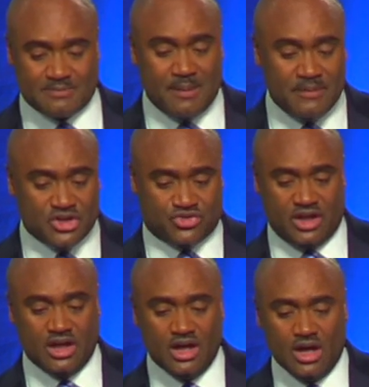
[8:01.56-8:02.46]
My ministry
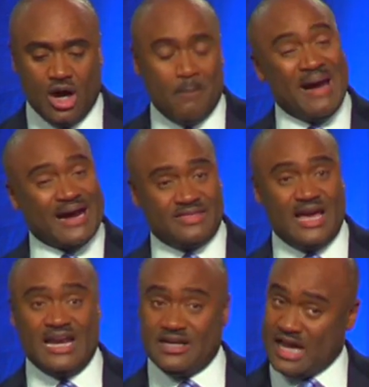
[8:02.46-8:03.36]
back
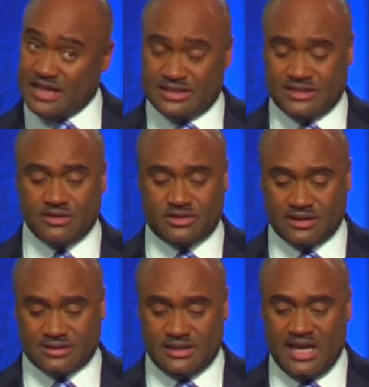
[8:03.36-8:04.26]
then and still till
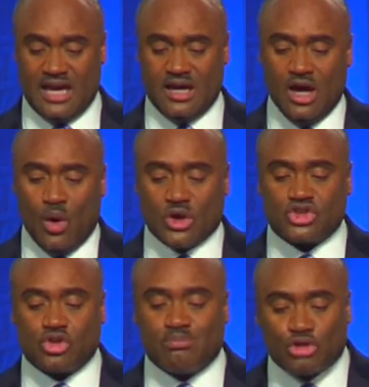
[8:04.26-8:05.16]
today was
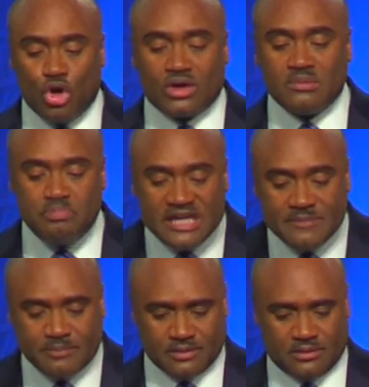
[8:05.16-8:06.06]
to broken
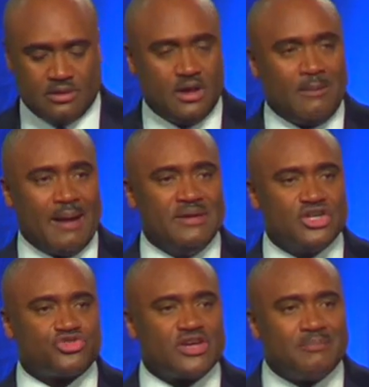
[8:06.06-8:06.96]
people. My
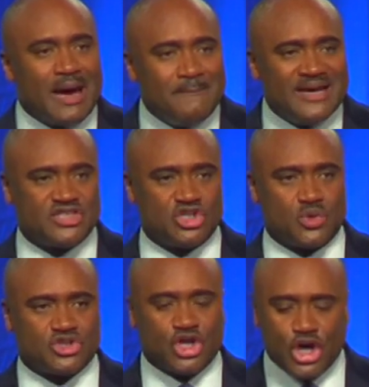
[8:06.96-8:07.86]
ministry and my message
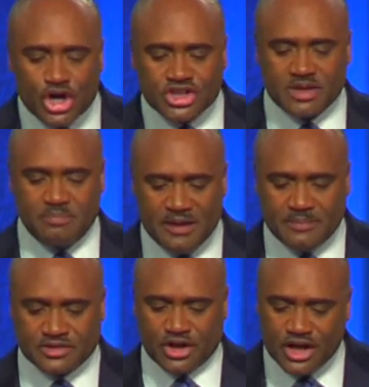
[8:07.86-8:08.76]
was to hurting people,
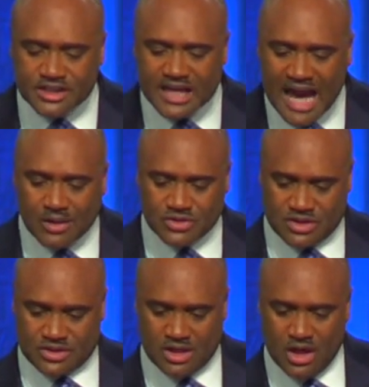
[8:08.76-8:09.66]
to hurting
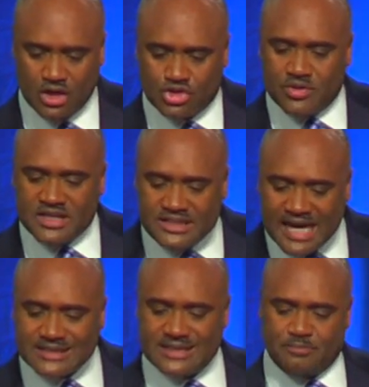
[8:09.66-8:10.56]
houses, to
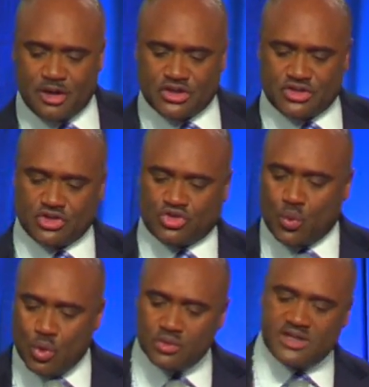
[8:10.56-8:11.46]
rejected persons, to
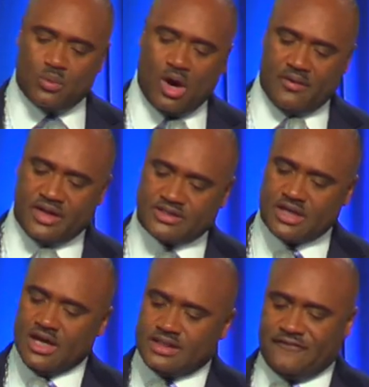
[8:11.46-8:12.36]
wounded warriors,
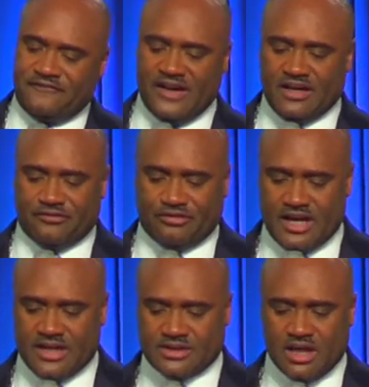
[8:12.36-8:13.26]
to failed
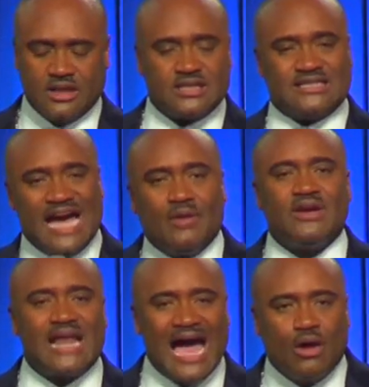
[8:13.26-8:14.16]
friends, to down
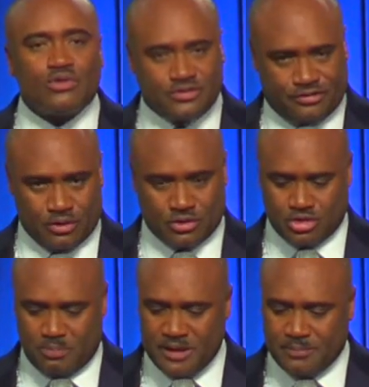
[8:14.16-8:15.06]
and out folk, to
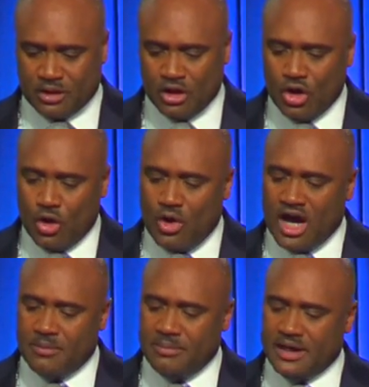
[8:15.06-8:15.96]
people who
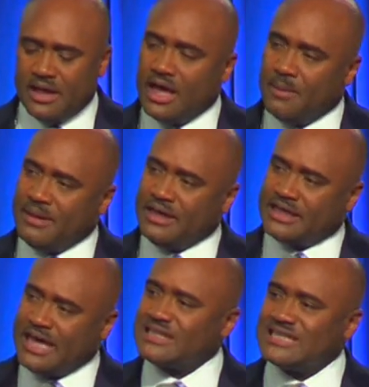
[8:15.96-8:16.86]
had been
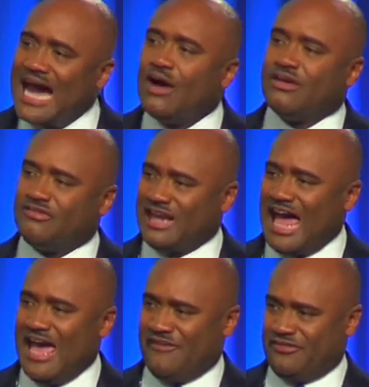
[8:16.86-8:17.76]
kicked out of
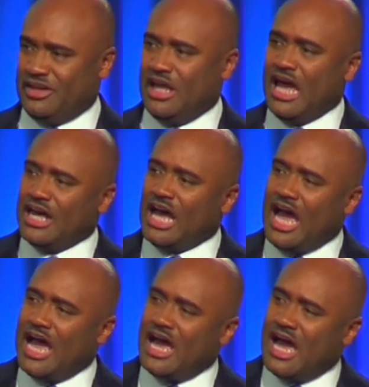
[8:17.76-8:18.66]
life and
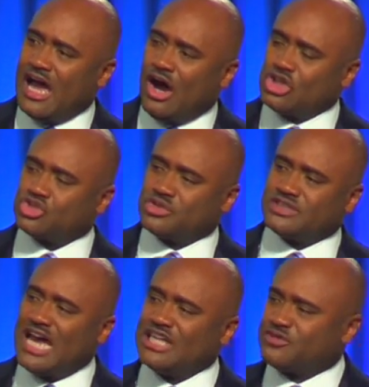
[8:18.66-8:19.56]

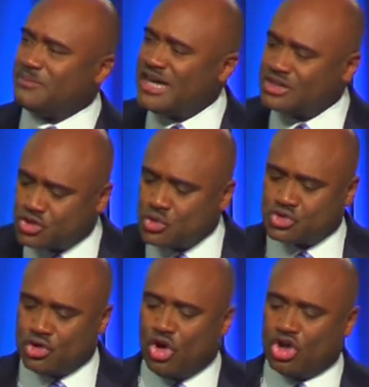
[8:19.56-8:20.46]
ostracized from their
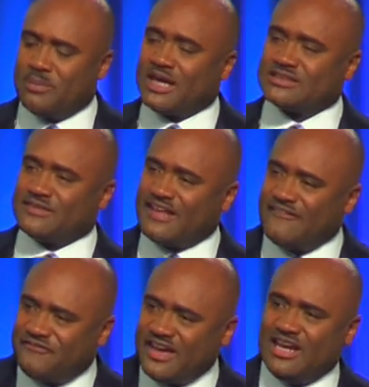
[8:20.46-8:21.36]
social order because of their
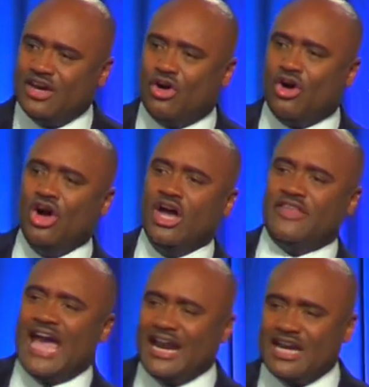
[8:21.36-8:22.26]
failure, or they
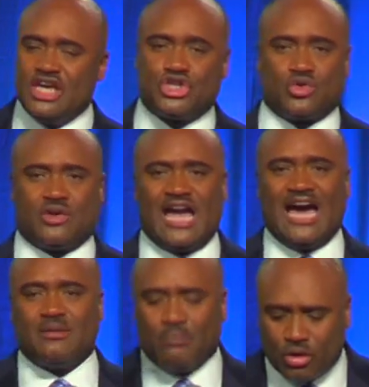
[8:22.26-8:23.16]
had an issue, or they
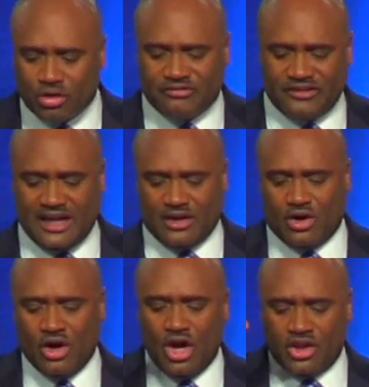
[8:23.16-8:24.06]
had a moral failing,
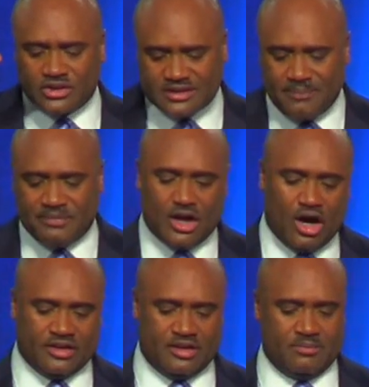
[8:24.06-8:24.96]
or there was something
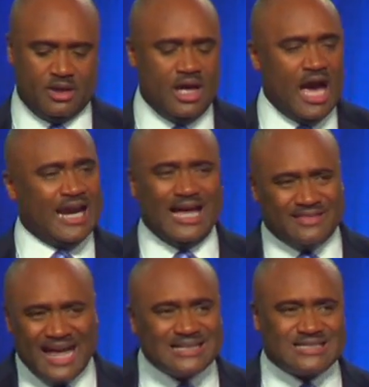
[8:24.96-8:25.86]
on them. And at
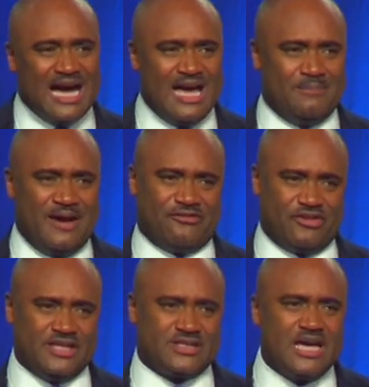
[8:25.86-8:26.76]
that time, my
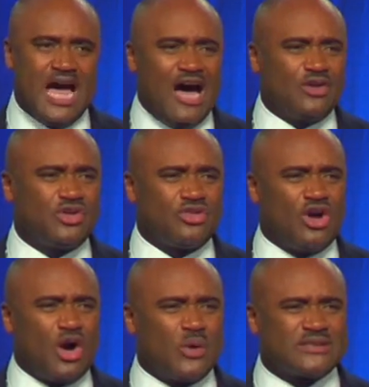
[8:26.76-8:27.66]
friends, House on the
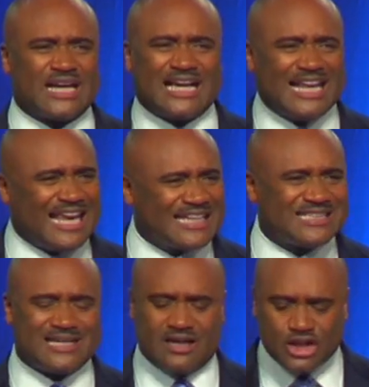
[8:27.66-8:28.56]
Rock was the
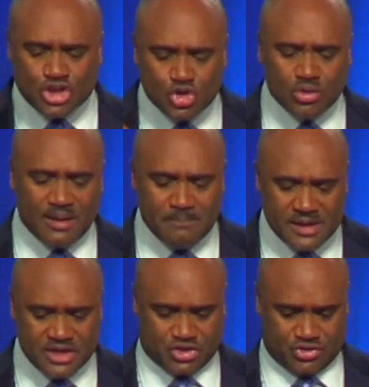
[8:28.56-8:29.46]
classic Adullam
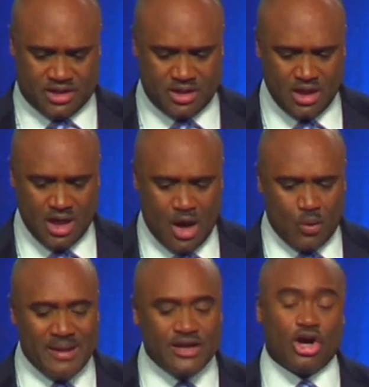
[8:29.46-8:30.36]
ministry. We
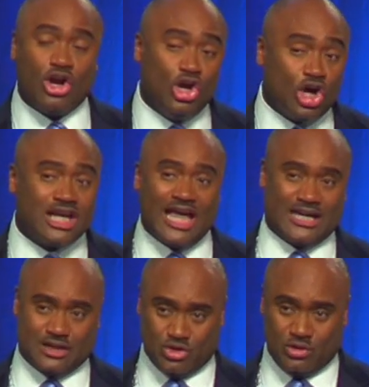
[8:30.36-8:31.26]
may not look like
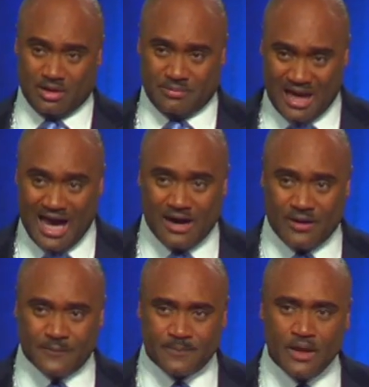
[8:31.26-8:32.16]
Adullam now,
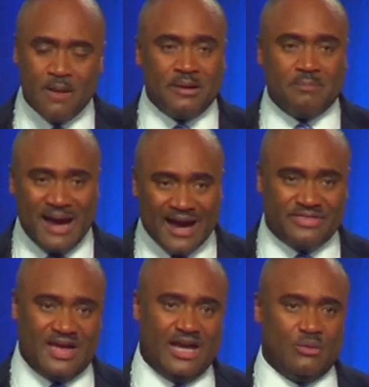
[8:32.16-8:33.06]
but back
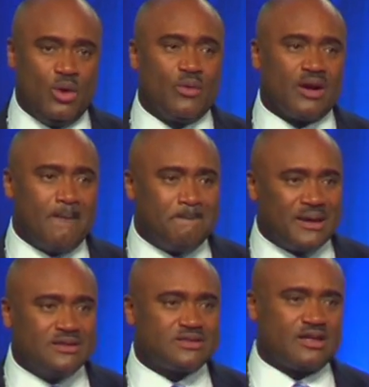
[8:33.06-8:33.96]
then, we were a
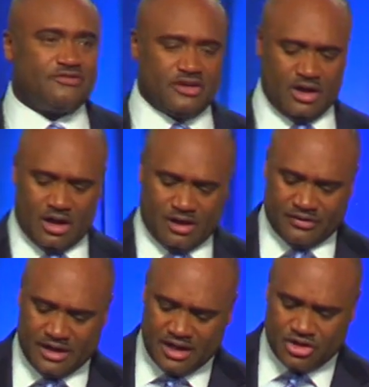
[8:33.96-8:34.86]
bunch of
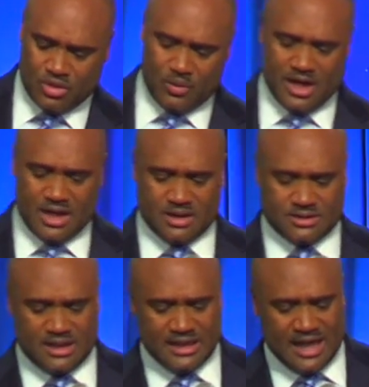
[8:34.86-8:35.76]
ne'er-do-wells,
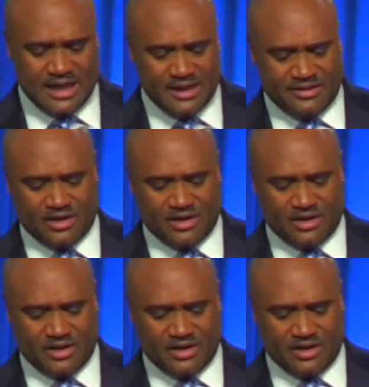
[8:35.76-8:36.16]
didn't get anything